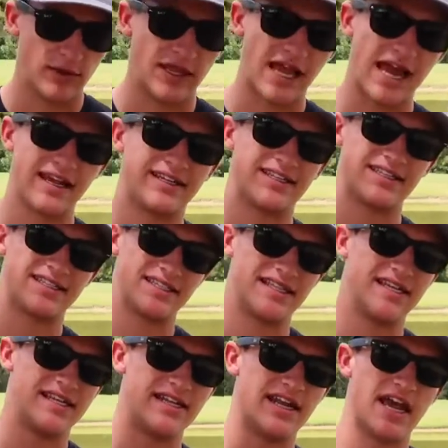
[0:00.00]
would like to
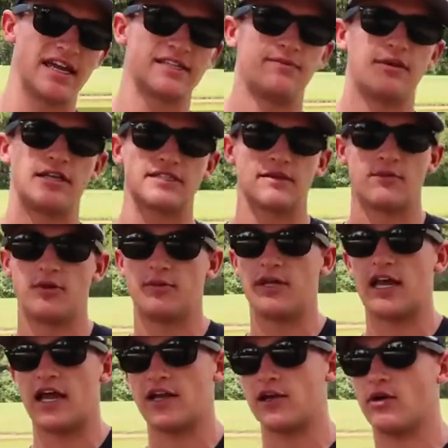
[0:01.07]
see next, because I'm going to be
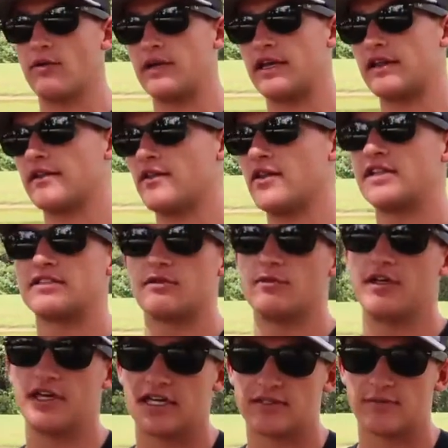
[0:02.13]
kind of going down the list on
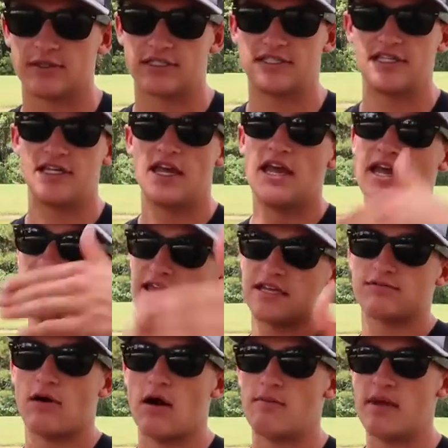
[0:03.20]
what you guys want to see.
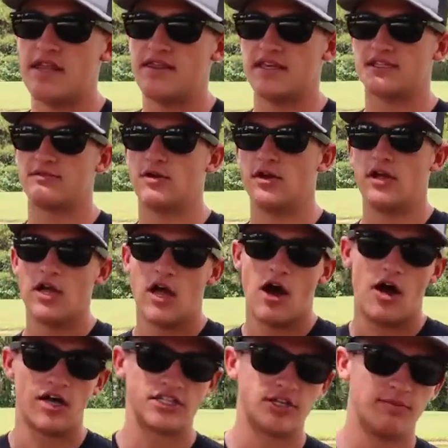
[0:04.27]
That's why I made this one.
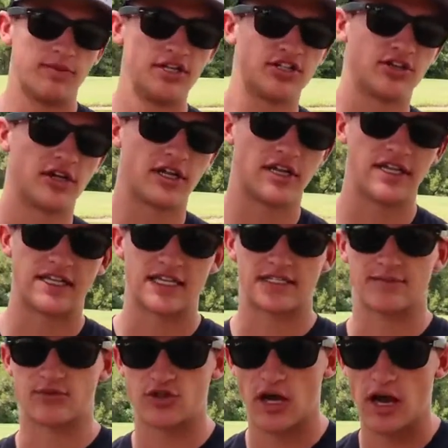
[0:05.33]
Also, be sure to click that
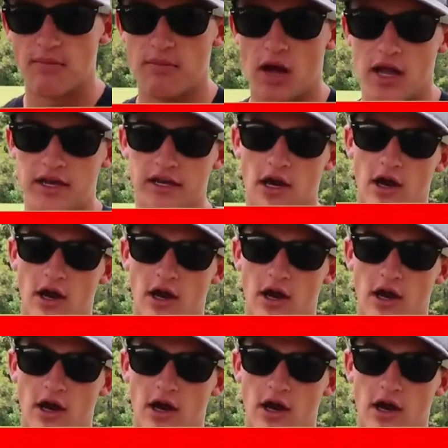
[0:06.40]
subscribe button.